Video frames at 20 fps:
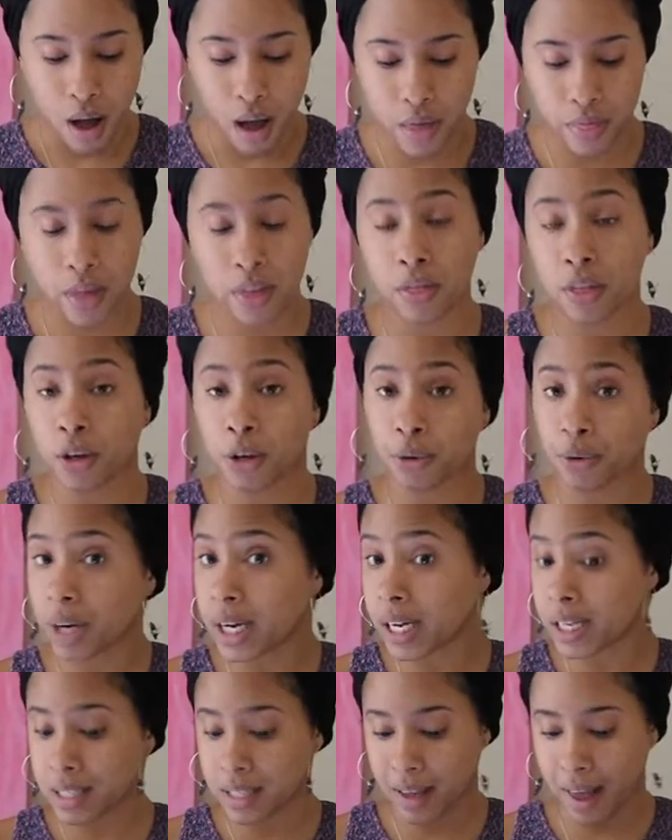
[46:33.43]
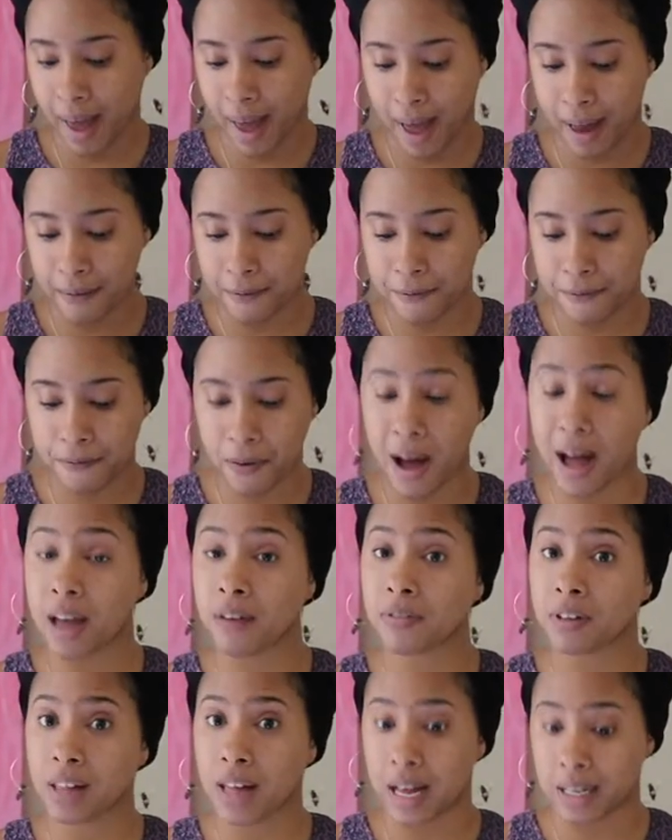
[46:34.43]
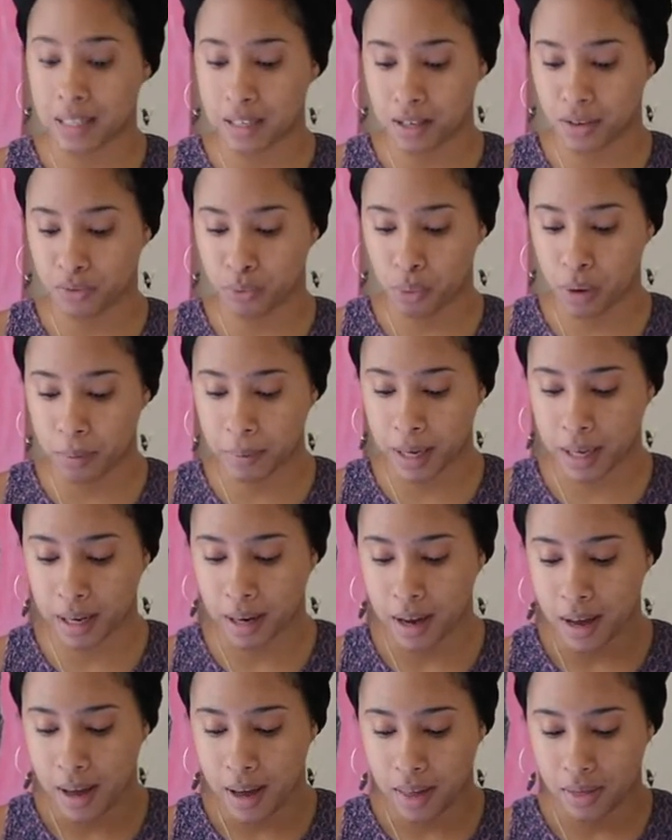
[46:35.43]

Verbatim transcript: And then the Greeks had five classes of women.